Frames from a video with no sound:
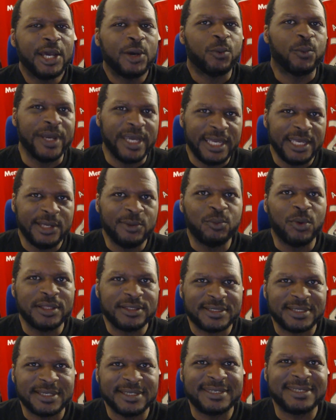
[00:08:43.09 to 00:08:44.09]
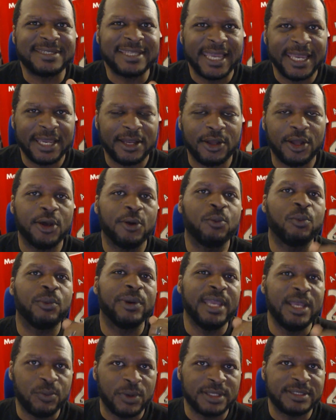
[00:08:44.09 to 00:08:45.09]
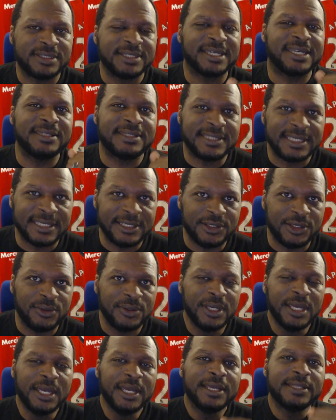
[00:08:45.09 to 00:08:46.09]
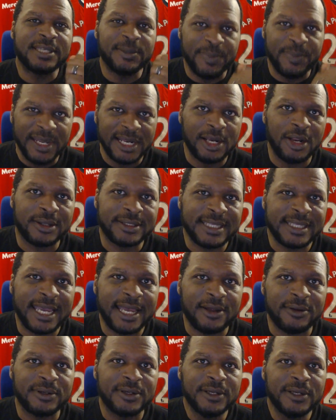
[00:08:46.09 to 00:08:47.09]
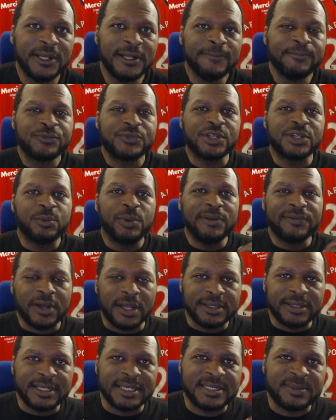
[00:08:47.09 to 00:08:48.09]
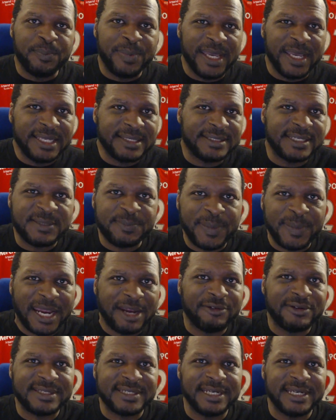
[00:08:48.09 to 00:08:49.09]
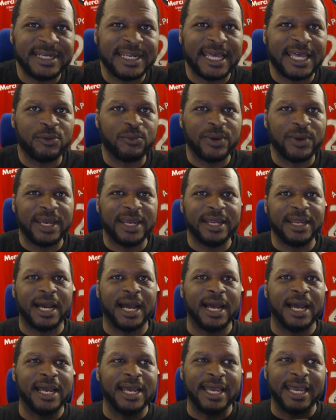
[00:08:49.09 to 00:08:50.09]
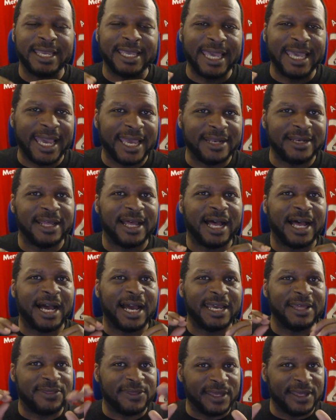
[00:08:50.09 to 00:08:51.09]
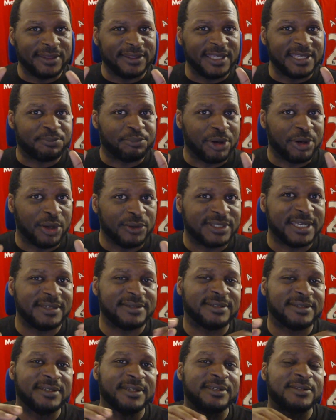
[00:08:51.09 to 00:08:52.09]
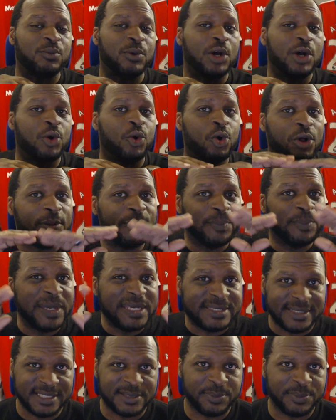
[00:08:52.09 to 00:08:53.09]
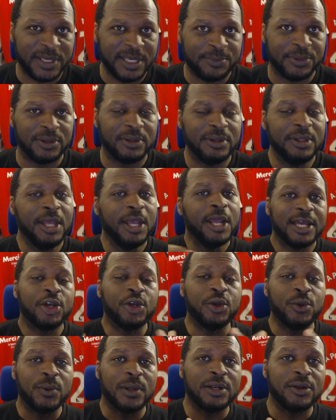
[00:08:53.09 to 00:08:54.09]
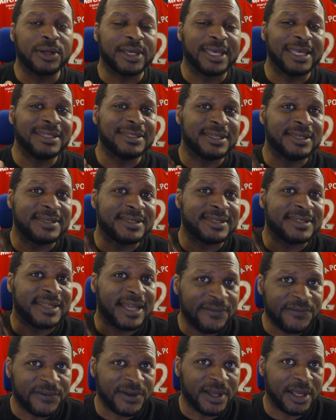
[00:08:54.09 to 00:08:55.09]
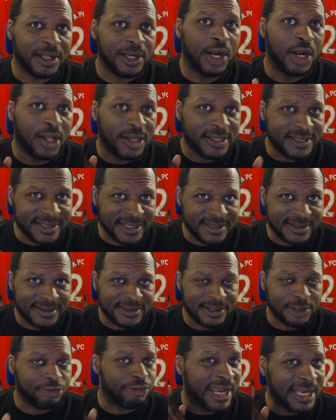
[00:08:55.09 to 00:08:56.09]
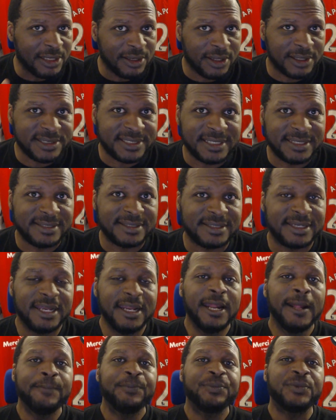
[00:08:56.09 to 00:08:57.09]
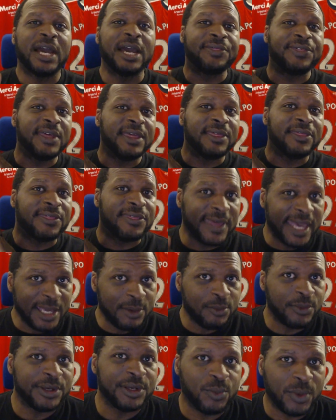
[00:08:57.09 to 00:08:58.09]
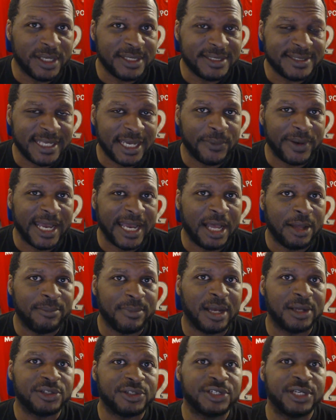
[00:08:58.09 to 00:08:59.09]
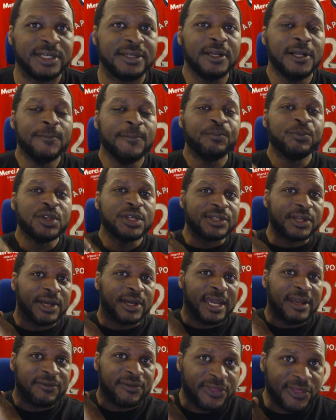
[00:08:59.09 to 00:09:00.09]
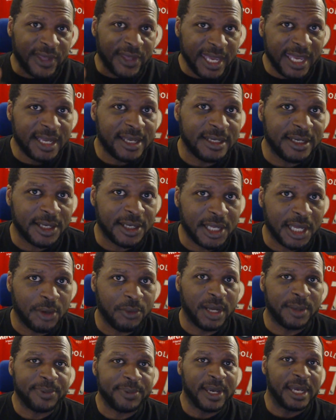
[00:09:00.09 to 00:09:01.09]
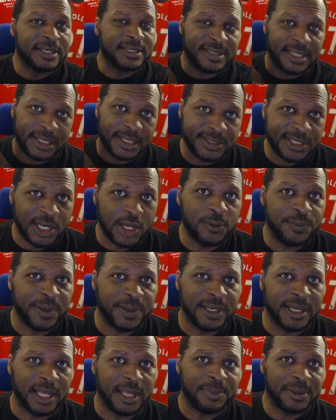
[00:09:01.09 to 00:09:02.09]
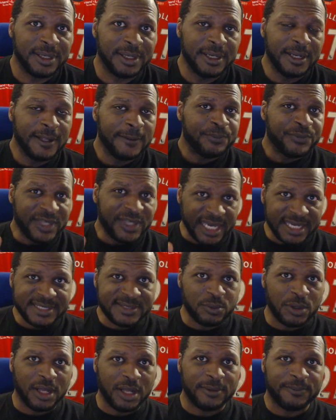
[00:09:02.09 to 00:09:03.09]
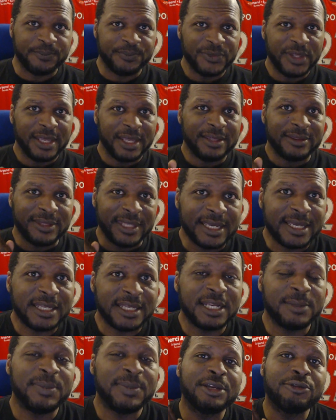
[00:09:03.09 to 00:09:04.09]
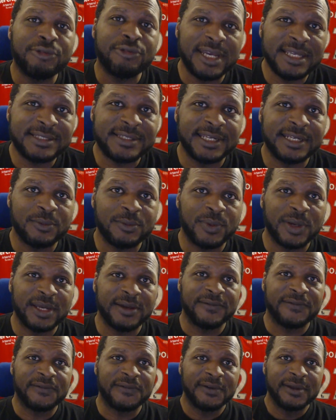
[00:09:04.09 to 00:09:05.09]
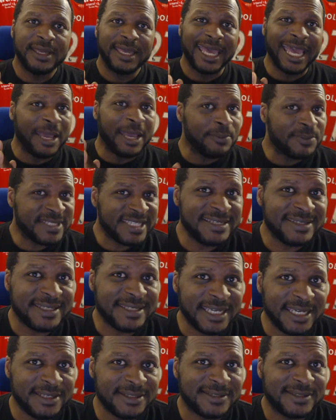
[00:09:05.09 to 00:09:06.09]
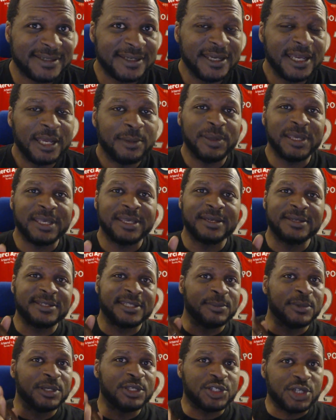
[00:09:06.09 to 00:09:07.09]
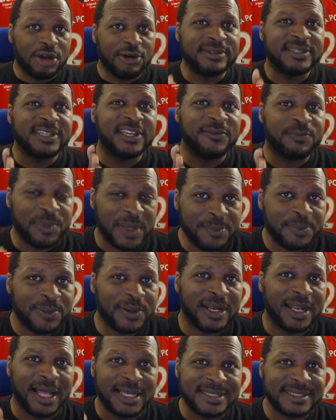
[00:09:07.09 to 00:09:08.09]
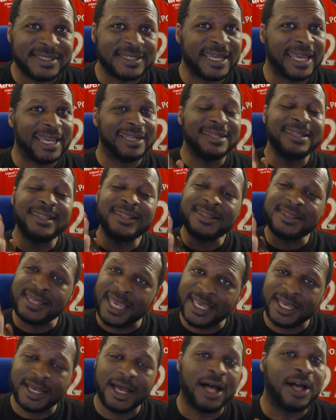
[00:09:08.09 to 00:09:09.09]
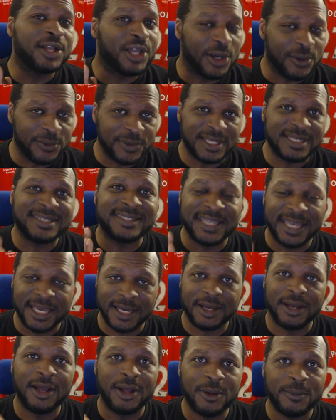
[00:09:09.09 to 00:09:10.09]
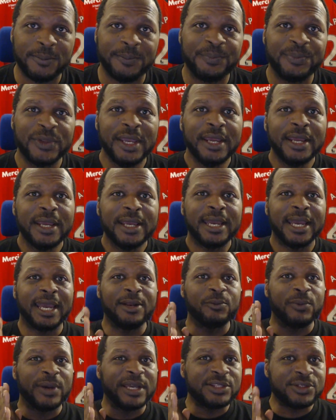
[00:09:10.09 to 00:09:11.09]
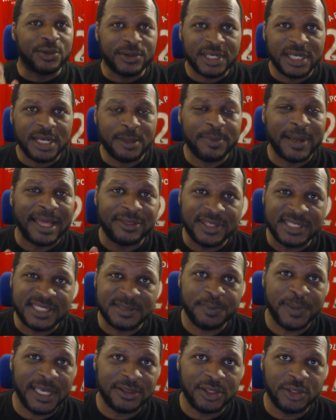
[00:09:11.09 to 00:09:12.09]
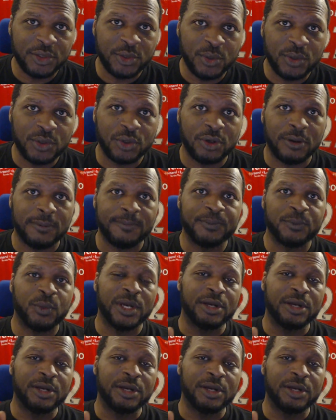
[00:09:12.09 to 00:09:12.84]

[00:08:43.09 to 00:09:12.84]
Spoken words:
We want to stay at home. We want to continue to be locked down. So we've got this big disparity now where, again, I think these protesters were all business people who were looking to suffer losses, great losses. I think they were the ones that were out marching. So if they're going to go up and start to open up, guess what? They're going greeted with empty seats, because the majority of people are saying they are going to stay at home. And we're talking about this being the new norm.